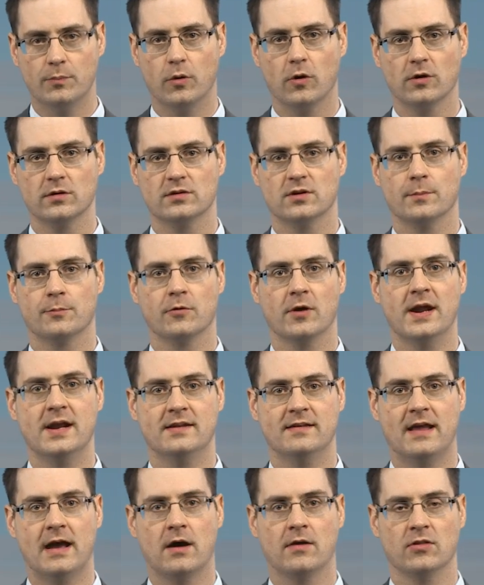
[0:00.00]
important to
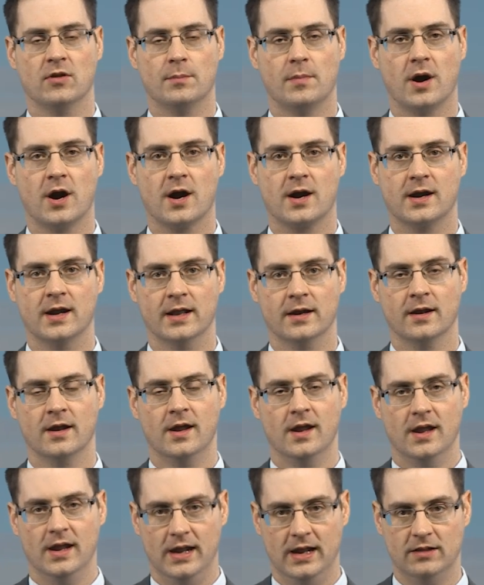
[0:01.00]
break down the market
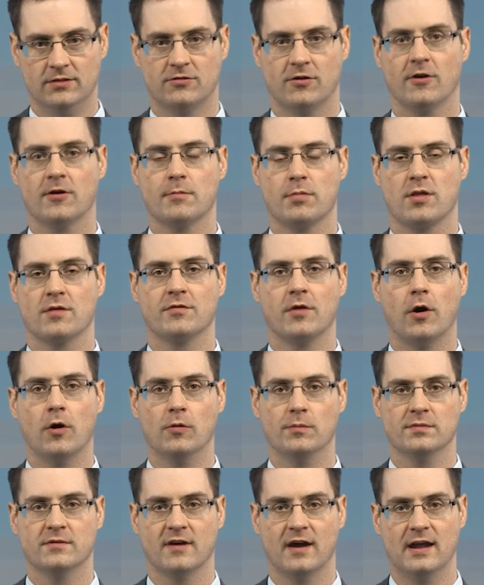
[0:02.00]
in terms of
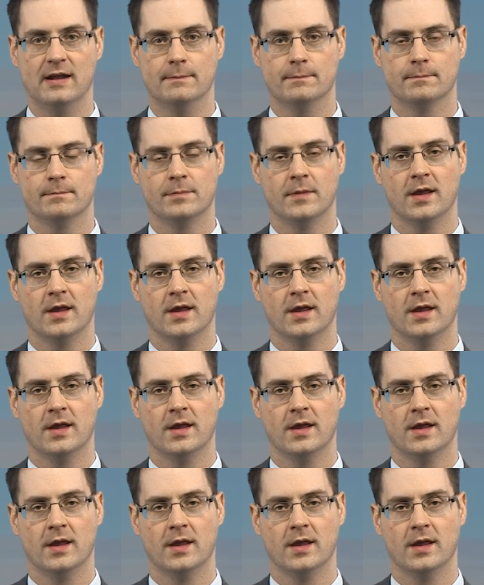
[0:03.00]
home type.